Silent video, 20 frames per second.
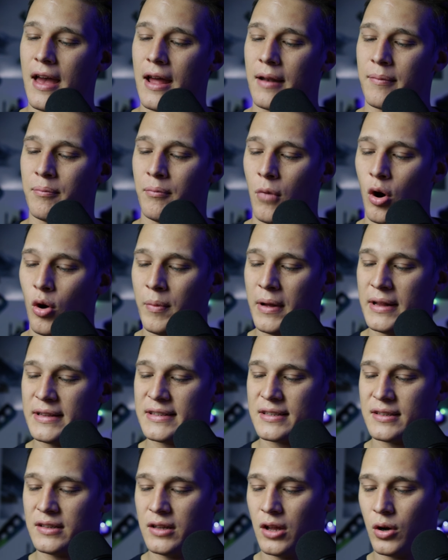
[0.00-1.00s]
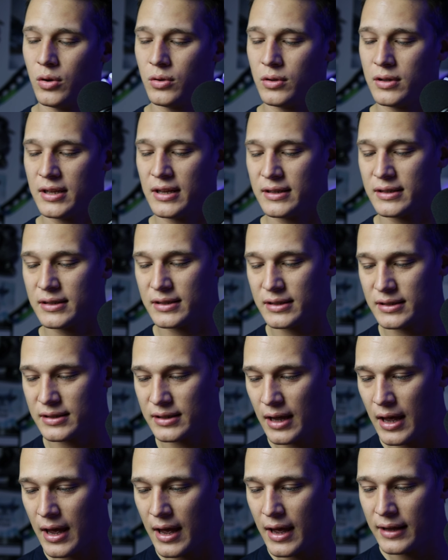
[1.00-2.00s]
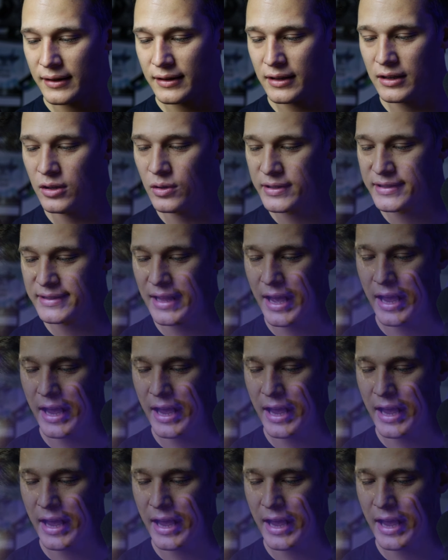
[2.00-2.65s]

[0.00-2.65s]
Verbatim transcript: at moment's notice. The newest